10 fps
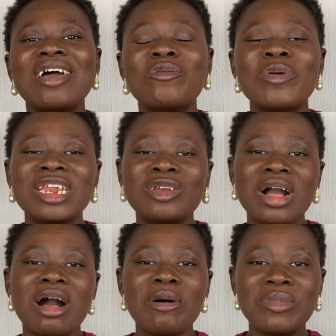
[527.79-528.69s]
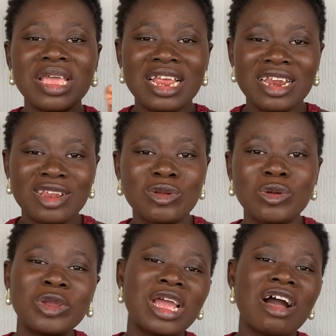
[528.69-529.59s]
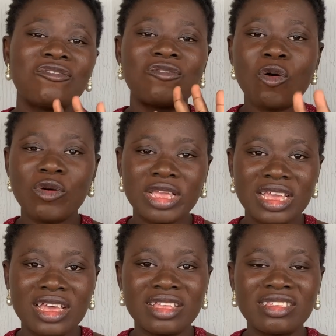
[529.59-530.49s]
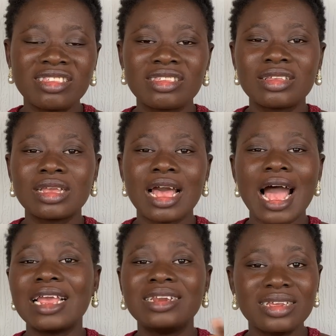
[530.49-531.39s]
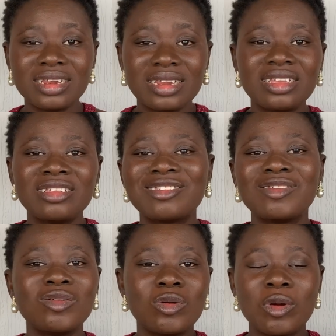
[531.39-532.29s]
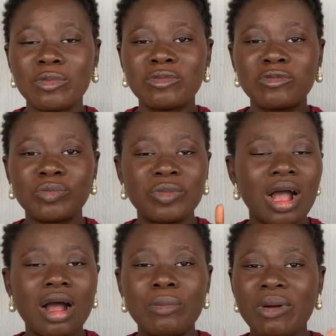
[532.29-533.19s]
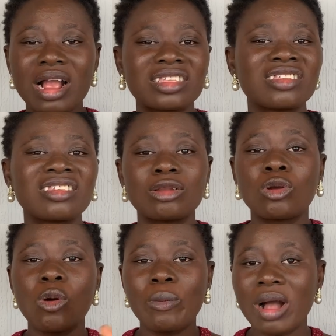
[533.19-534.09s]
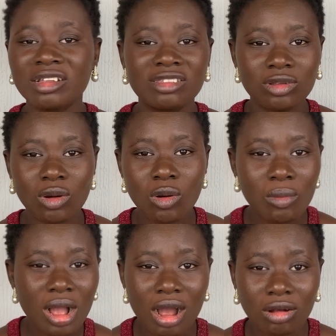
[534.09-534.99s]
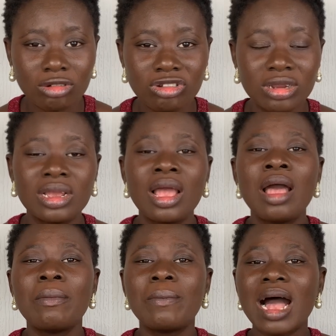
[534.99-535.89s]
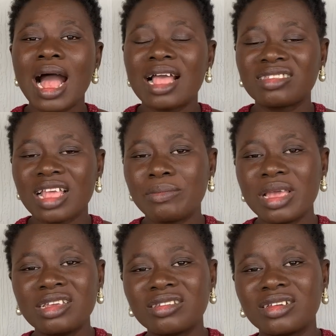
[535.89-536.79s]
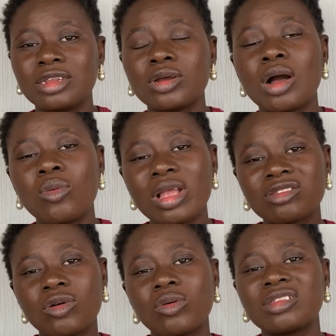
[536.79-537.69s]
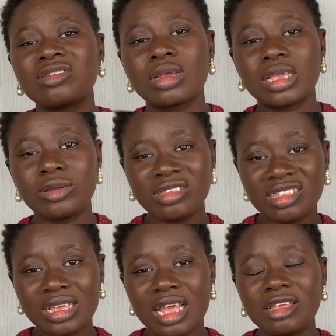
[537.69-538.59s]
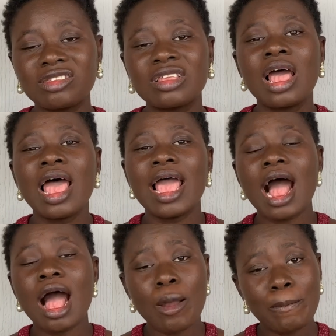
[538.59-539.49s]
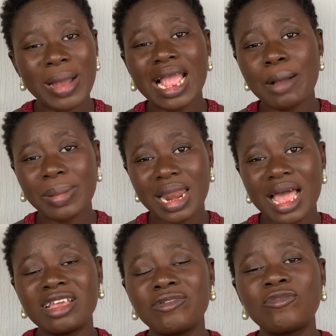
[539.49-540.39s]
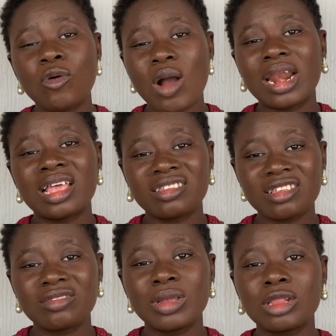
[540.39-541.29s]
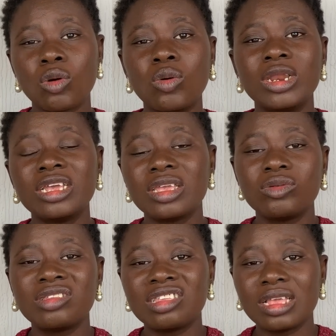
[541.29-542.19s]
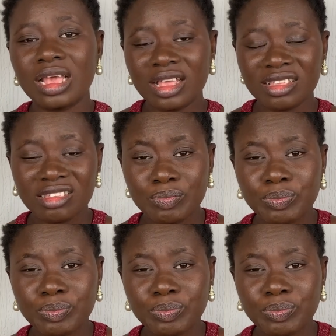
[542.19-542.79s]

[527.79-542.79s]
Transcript: when you come in, you have 4 years ideally to practice and go back to your home country. But as I mentioned, you can work towards your QTS by applying for an assessment only QTS.